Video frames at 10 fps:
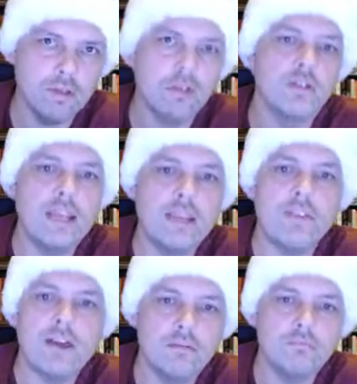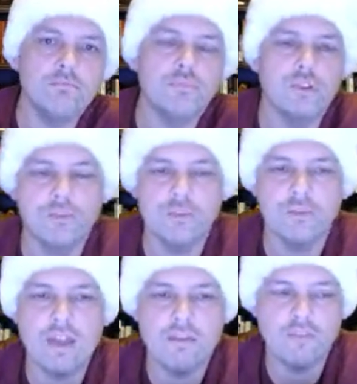contain that
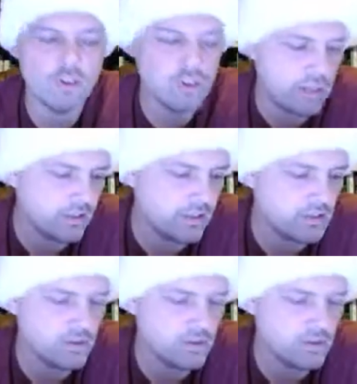that functionality.